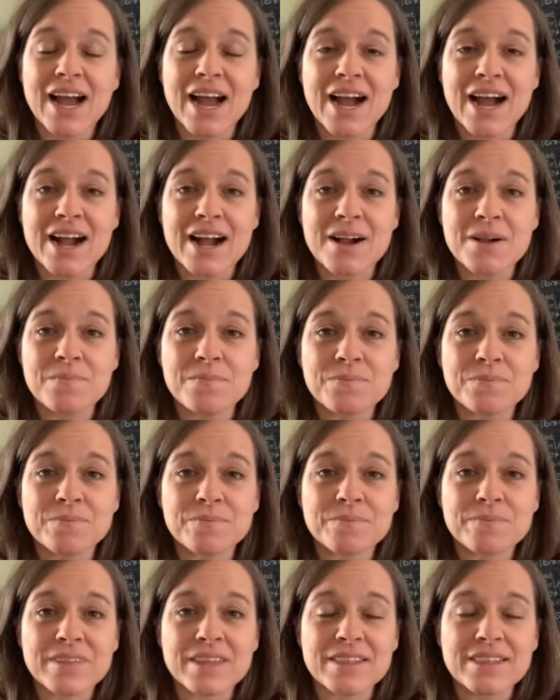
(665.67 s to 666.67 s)

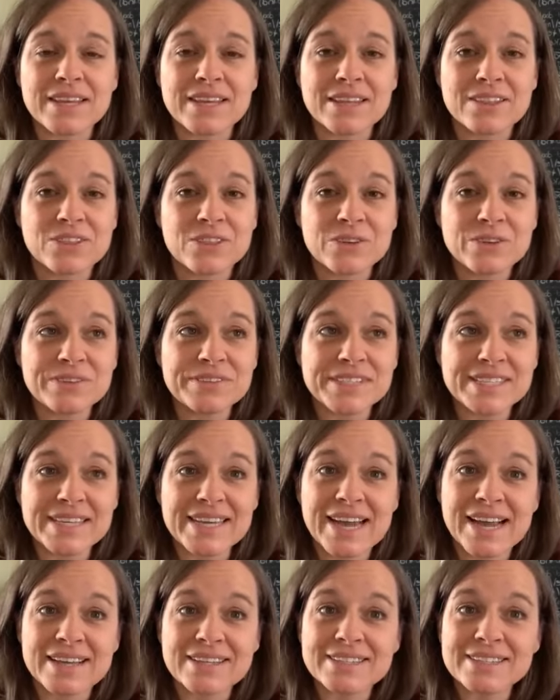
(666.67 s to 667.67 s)
um, the
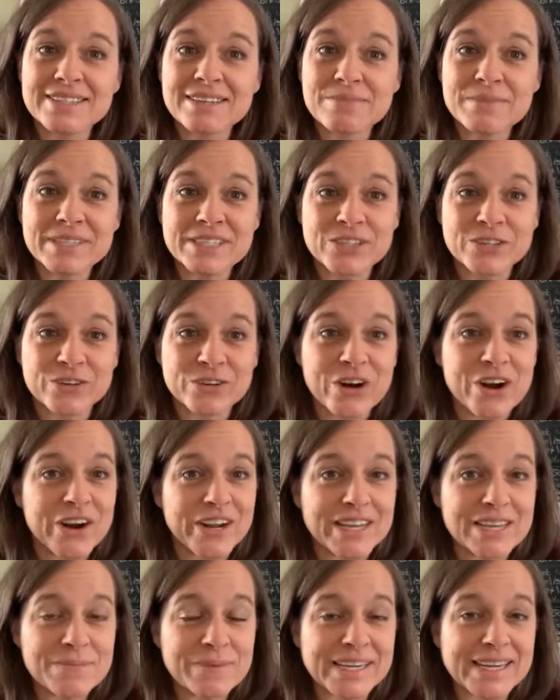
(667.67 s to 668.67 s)
enthusiasm is
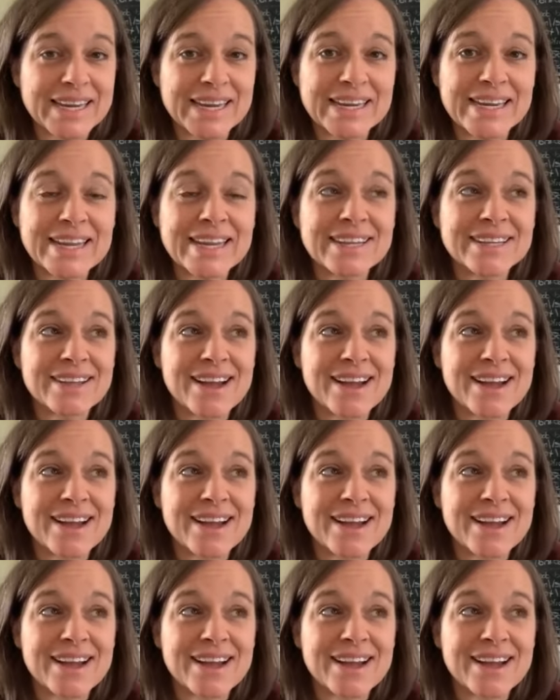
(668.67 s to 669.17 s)
strong in the beginning.